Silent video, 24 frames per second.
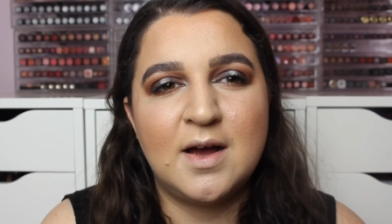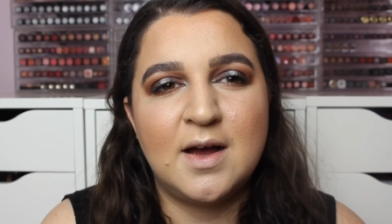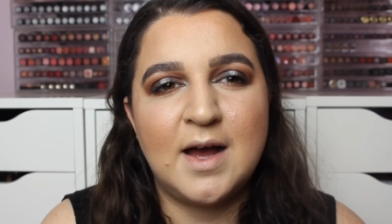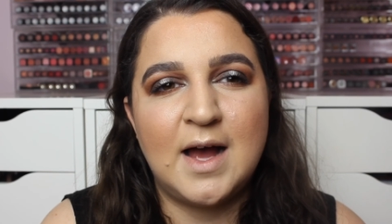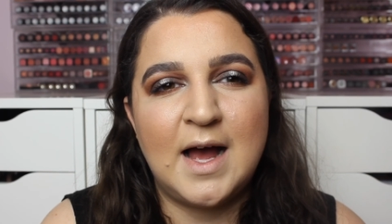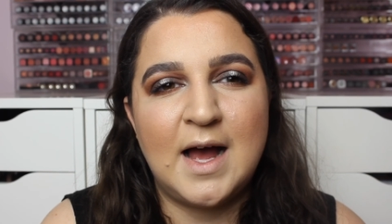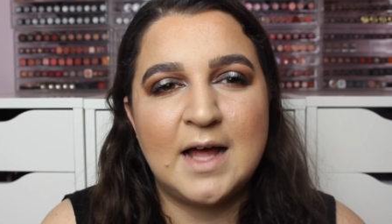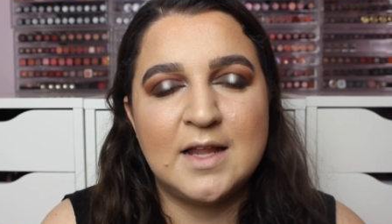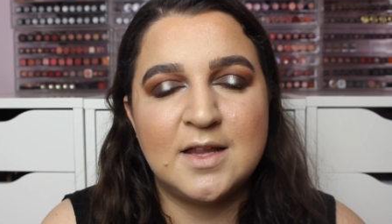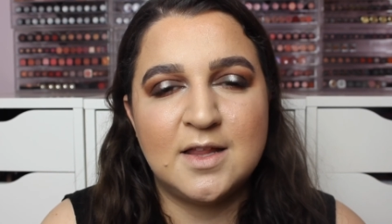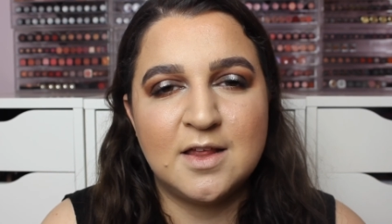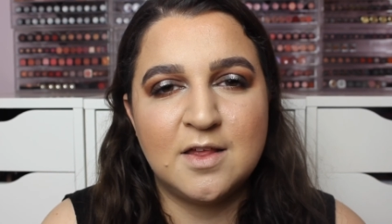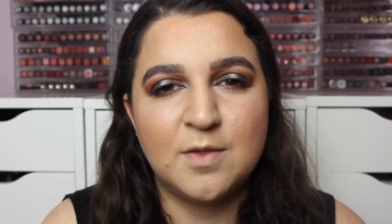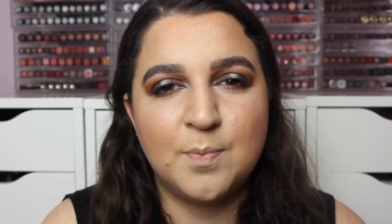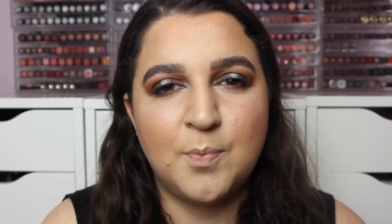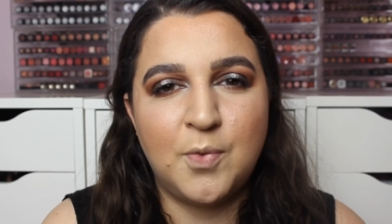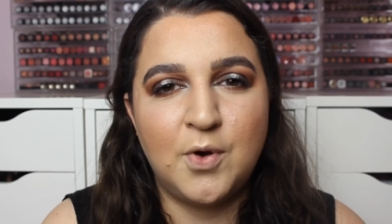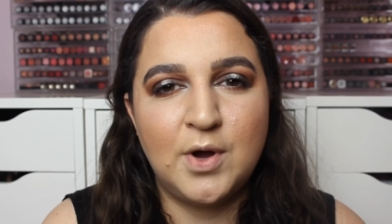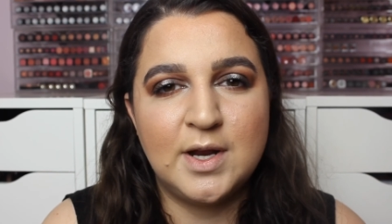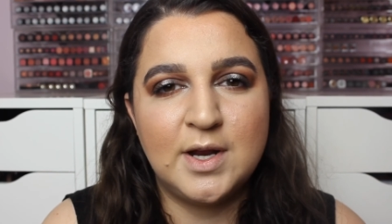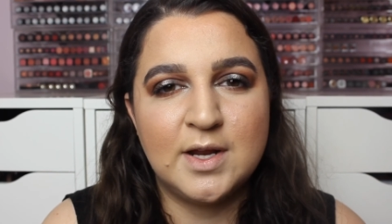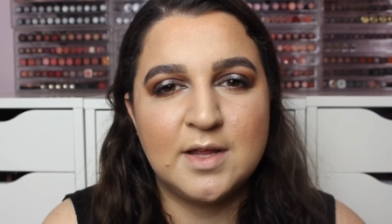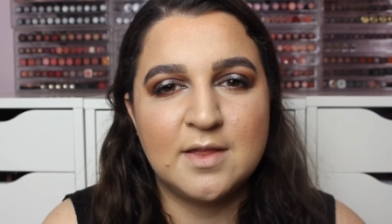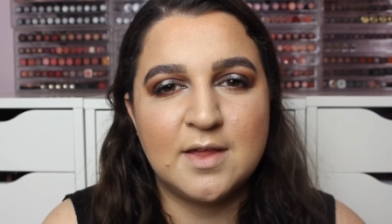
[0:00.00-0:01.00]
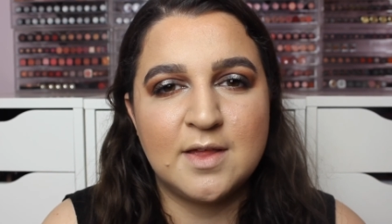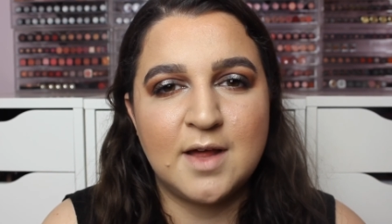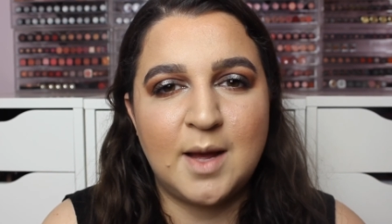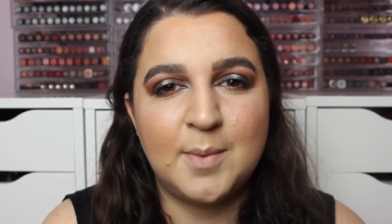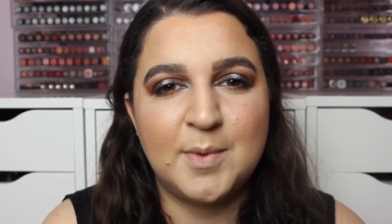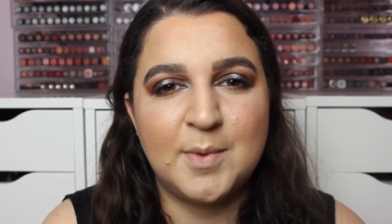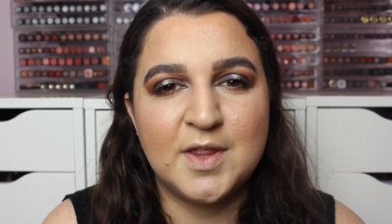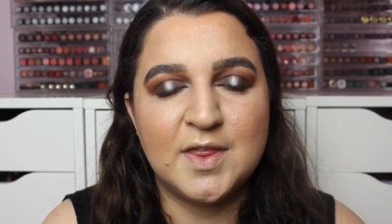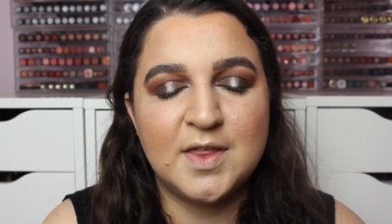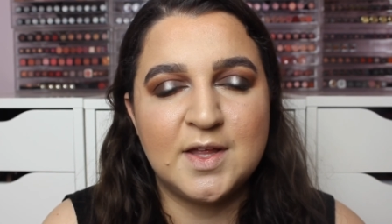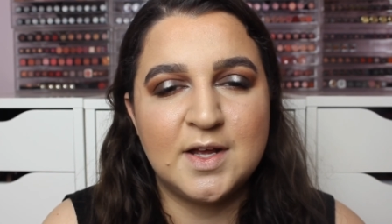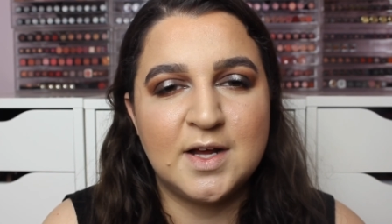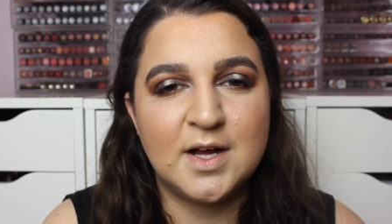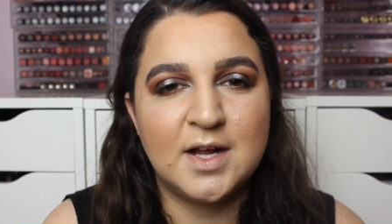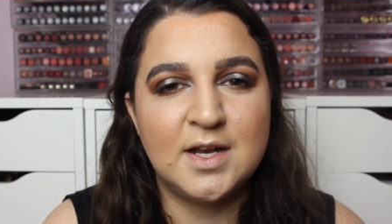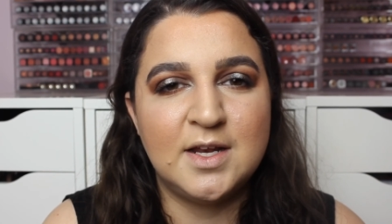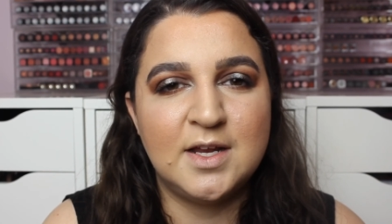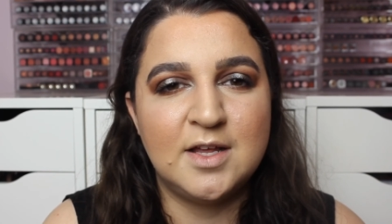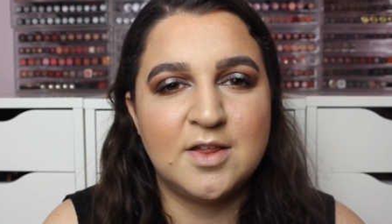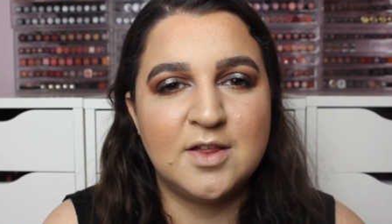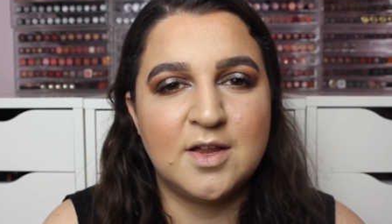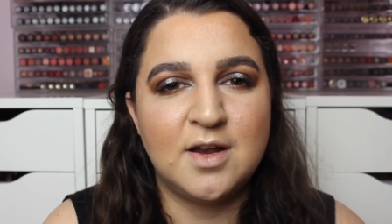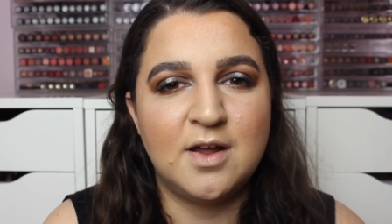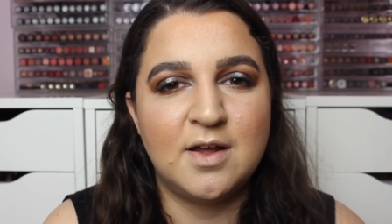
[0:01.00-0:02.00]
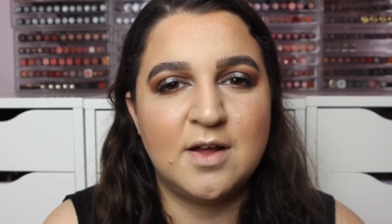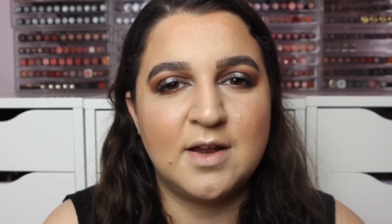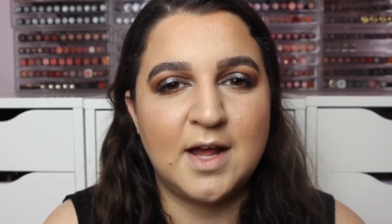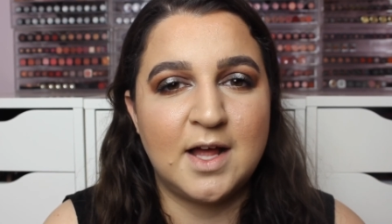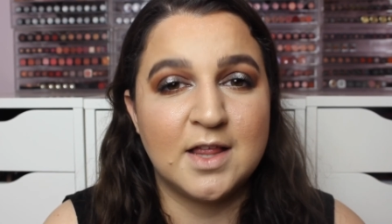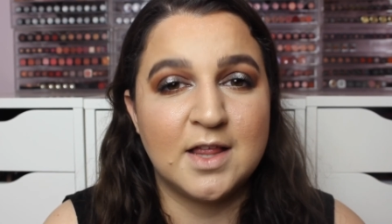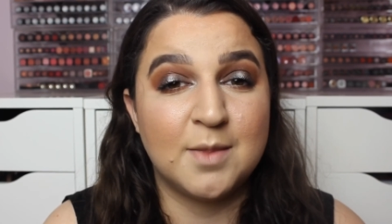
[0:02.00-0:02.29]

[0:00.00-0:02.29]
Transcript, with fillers: at this point in time I think I need to learn how